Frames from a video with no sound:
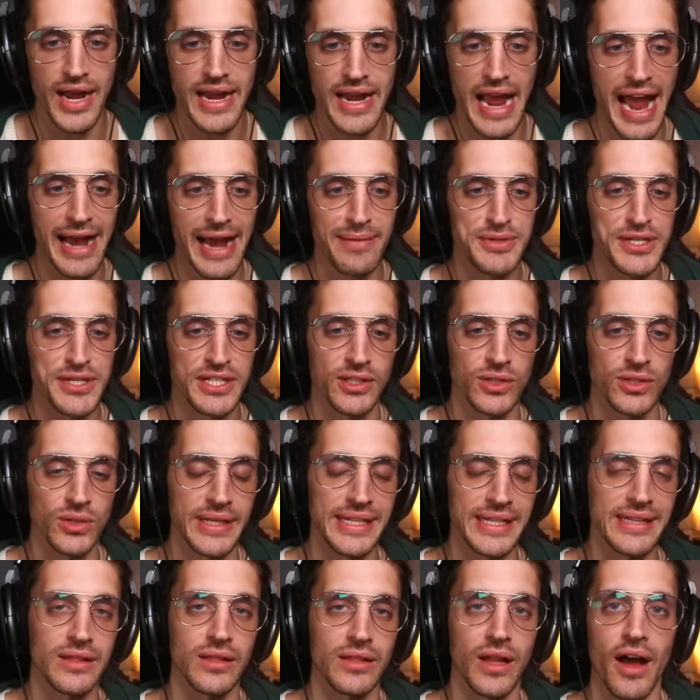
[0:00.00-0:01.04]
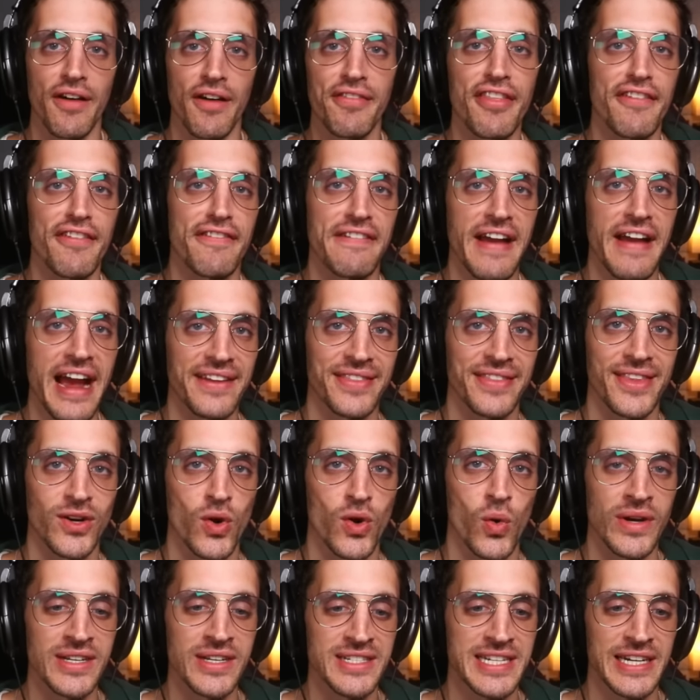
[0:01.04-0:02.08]
I absolutely love the fact that
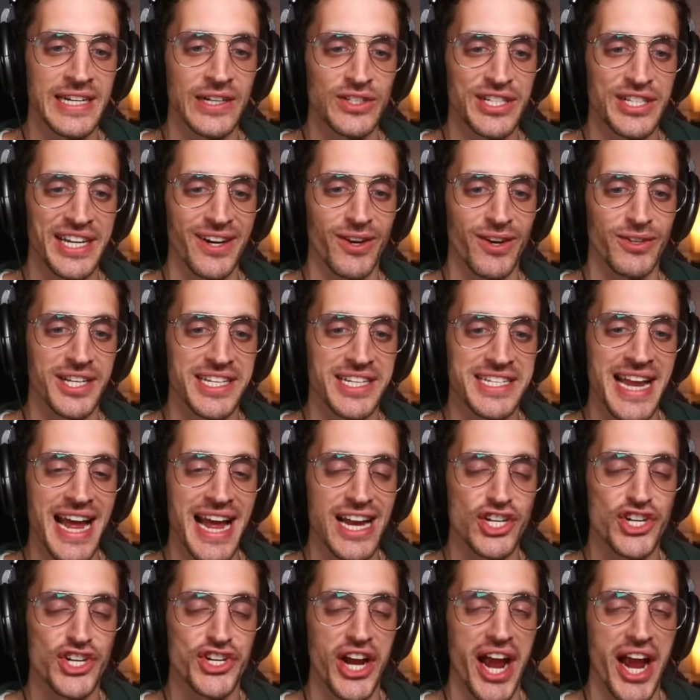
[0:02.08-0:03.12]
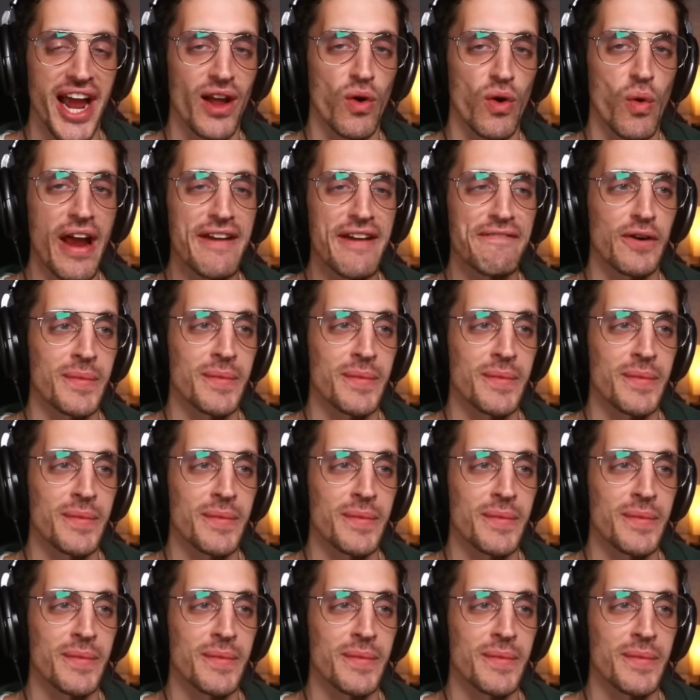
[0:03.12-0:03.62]
Quentin Tarantino does not shy away